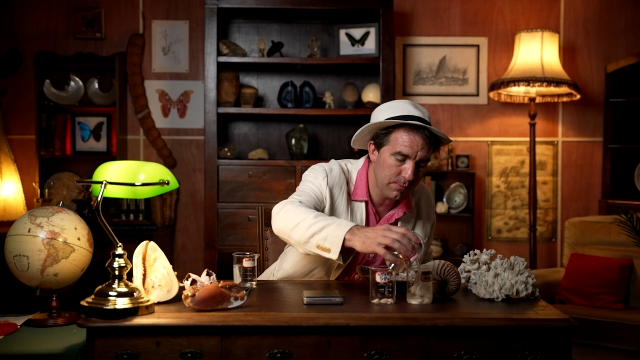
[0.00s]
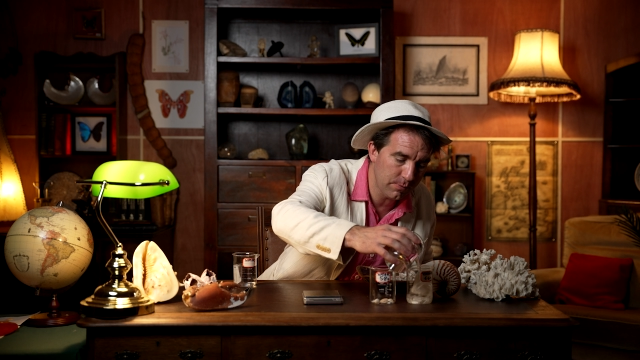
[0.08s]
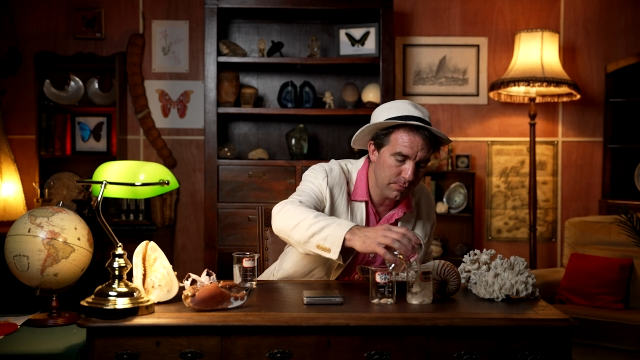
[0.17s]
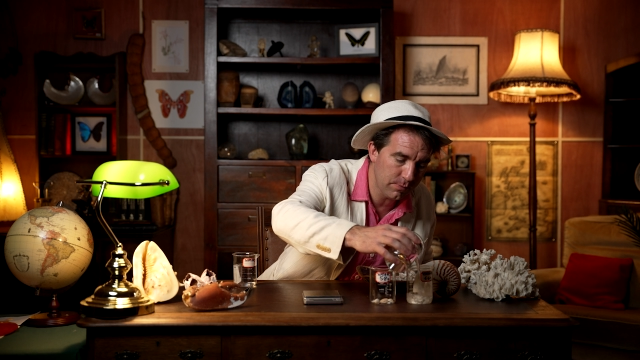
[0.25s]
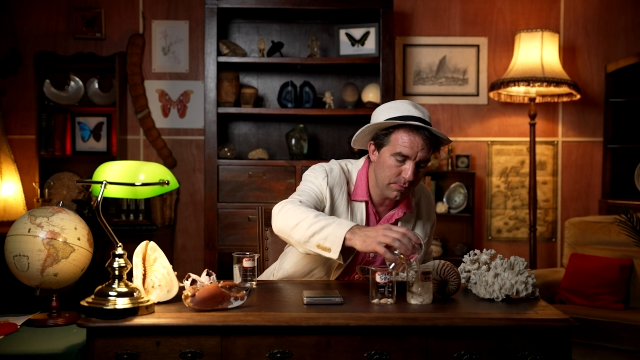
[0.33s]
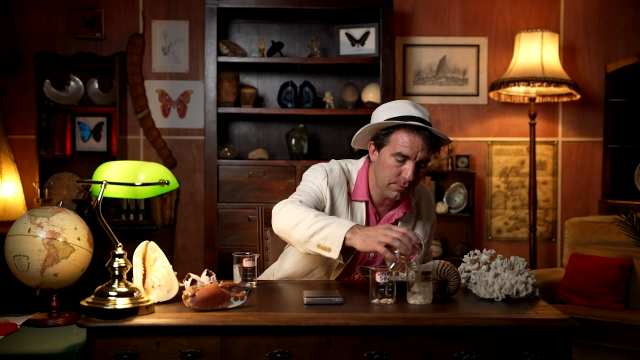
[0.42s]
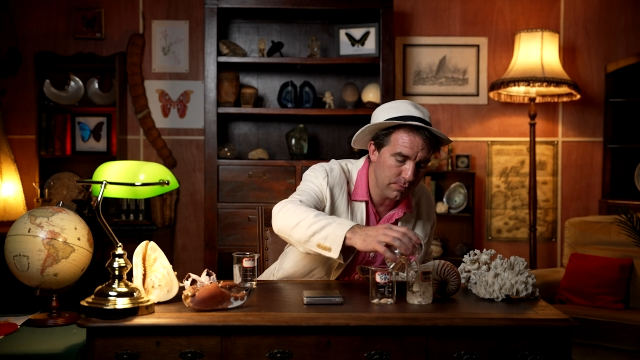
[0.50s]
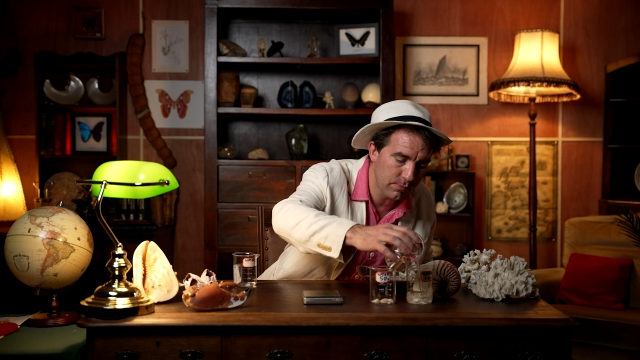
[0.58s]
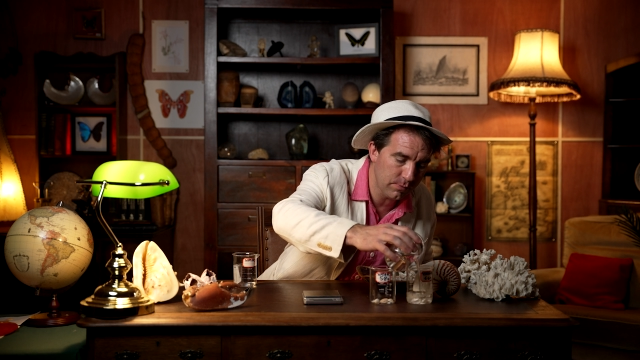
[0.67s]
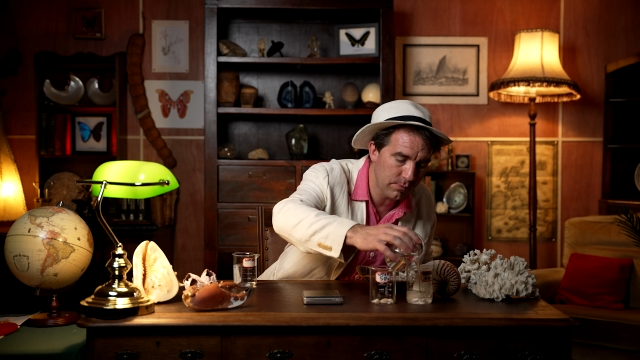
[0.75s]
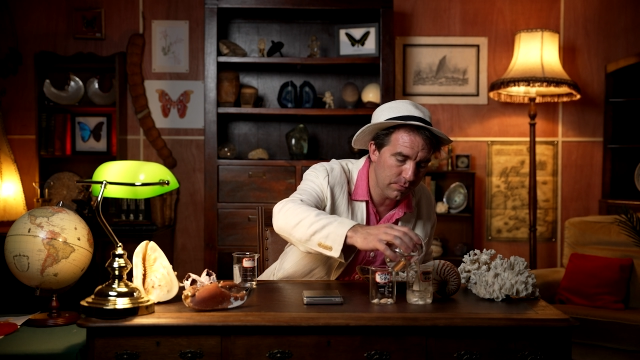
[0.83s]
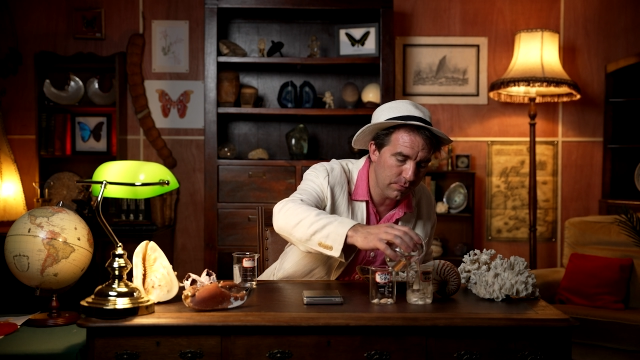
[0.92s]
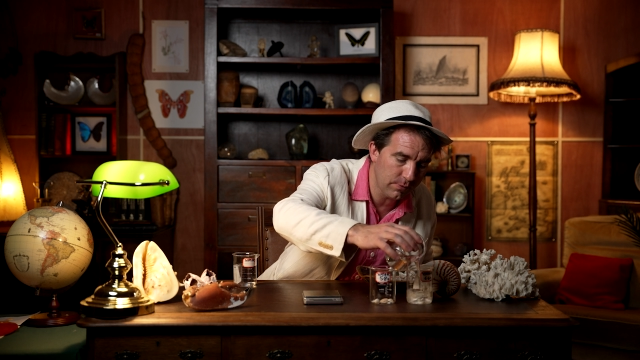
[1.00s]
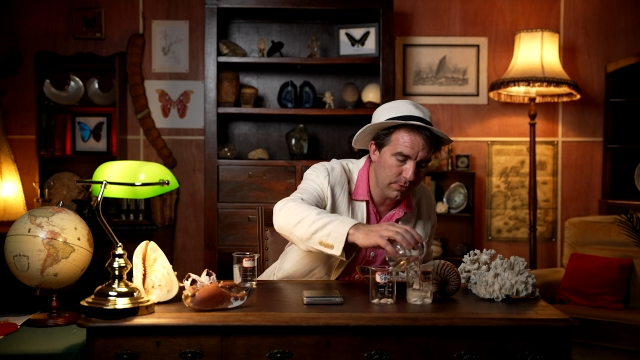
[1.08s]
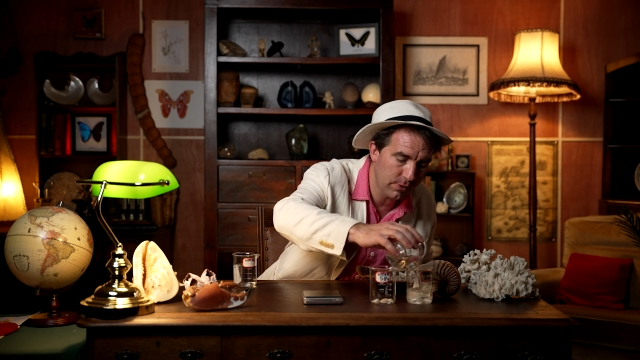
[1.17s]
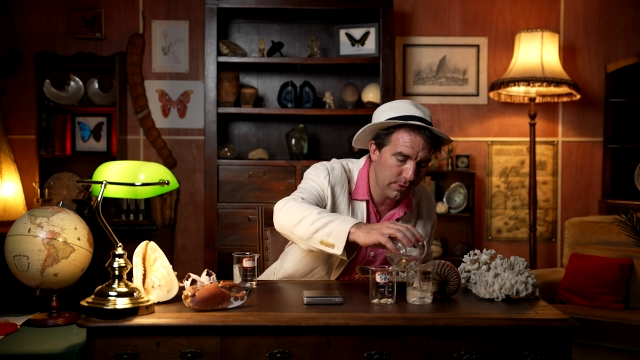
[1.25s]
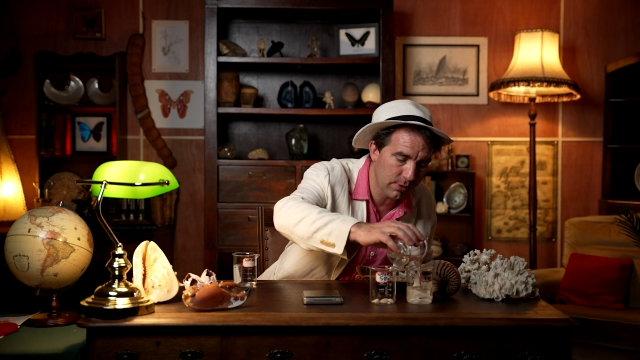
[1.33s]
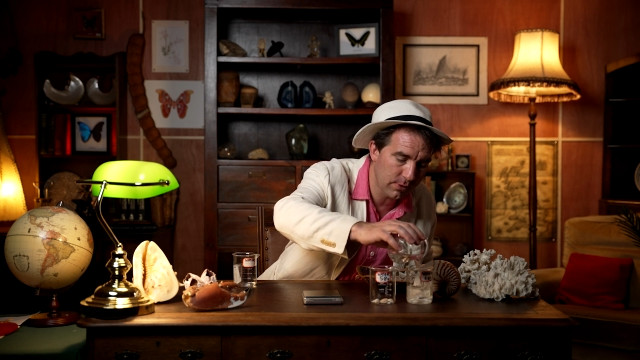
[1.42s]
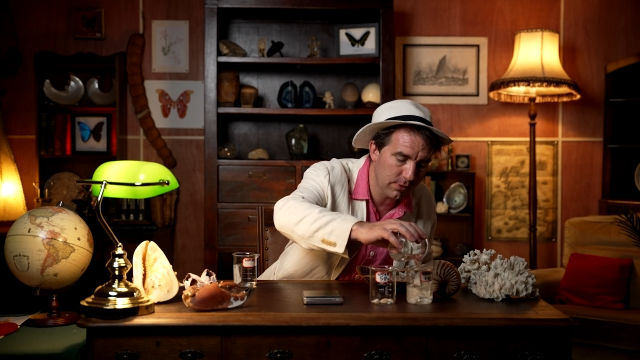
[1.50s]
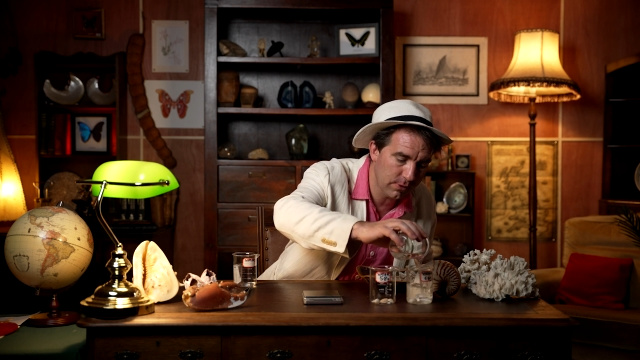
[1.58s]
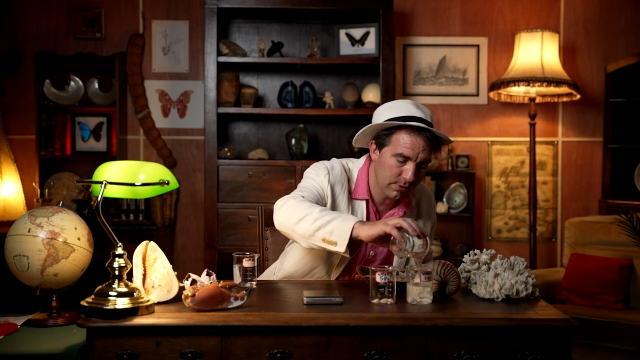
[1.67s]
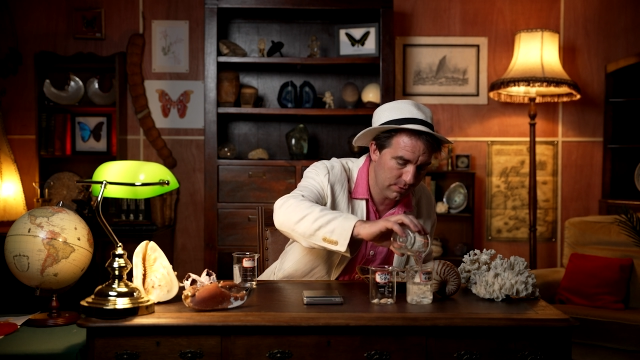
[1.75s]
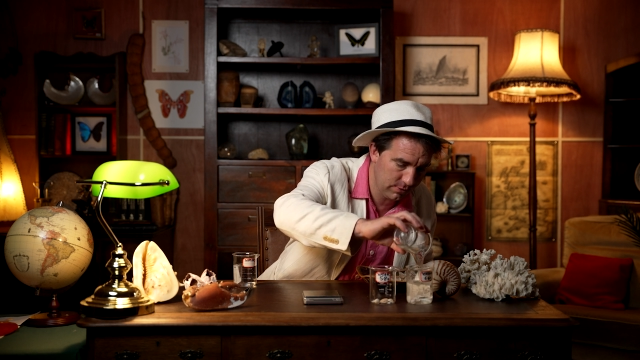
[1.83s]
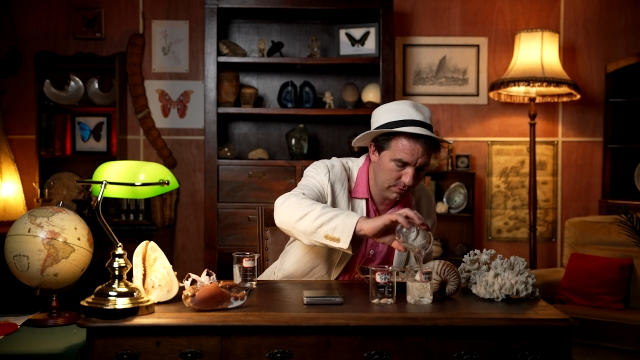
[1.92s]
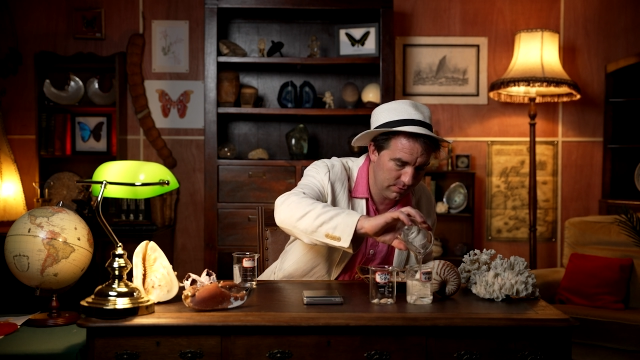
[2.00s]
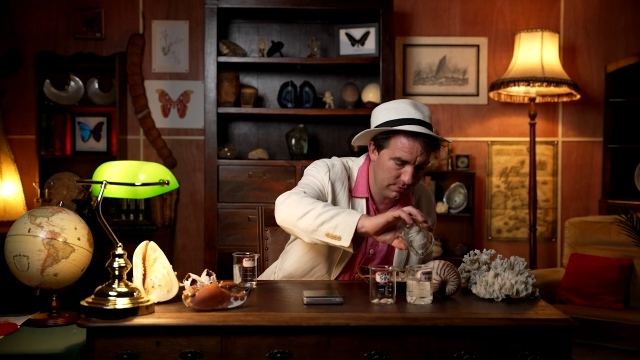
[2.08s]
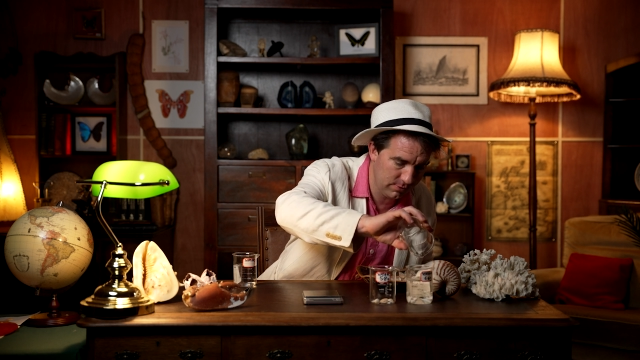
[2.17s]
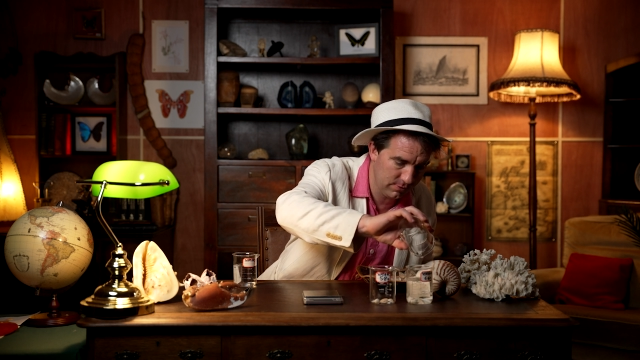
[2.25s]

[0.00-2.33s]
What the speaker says: (no one is talking)